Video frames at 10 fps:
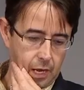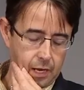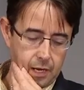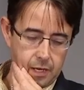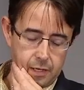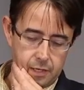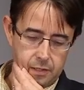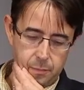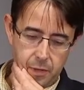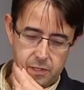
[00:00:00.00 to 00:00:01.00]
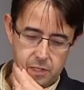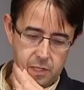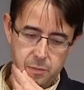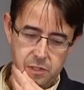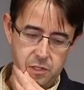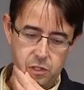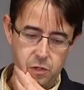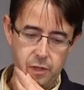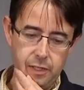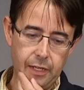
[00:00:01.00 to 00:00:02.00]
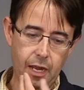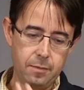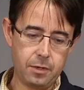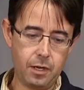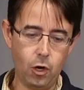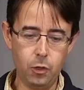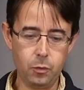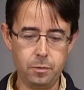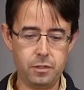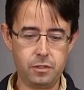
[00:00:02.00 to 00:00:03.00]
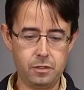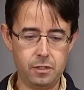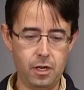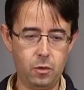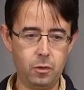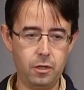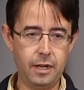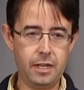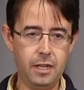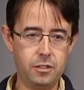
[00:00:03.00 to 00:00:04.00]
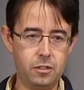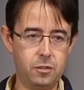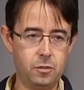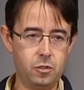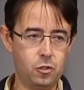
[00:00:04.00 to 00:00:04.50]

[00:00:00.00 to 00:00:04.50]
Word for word: and it depends on the business you're in like i'm in a hardware business now where i can't just